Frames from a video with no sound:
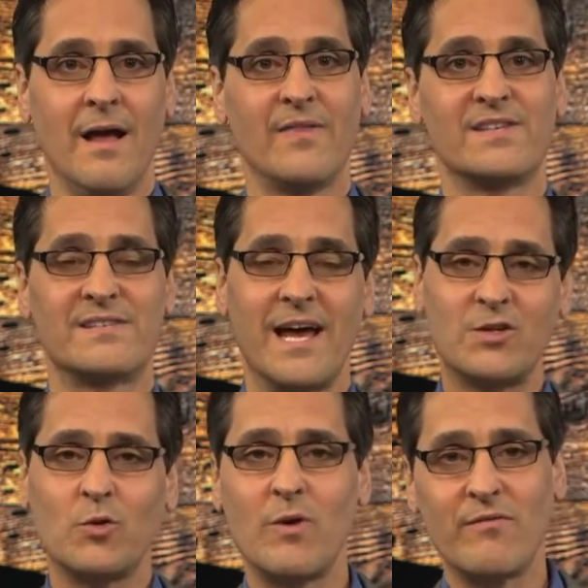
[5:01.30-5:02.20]
The
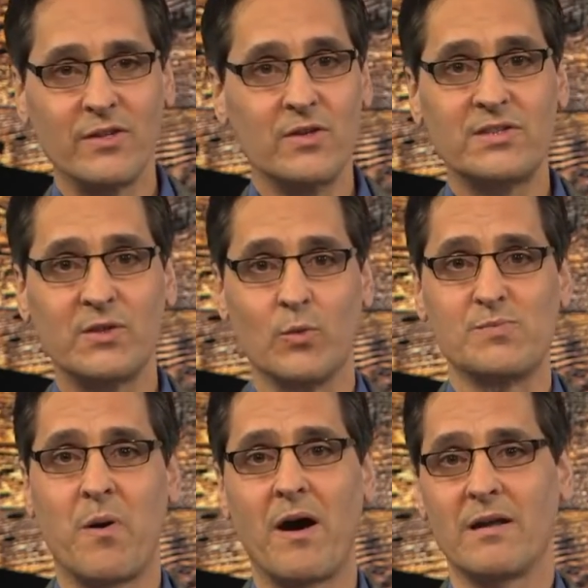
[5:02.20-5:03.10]
sexual revolution was
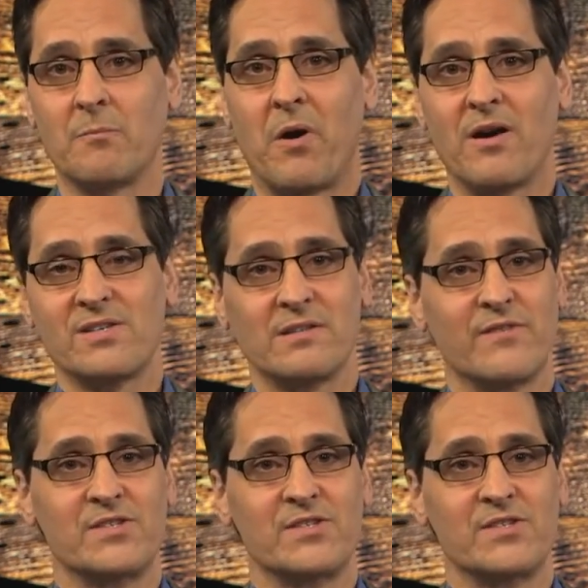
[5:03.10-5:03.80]
part and parcel of the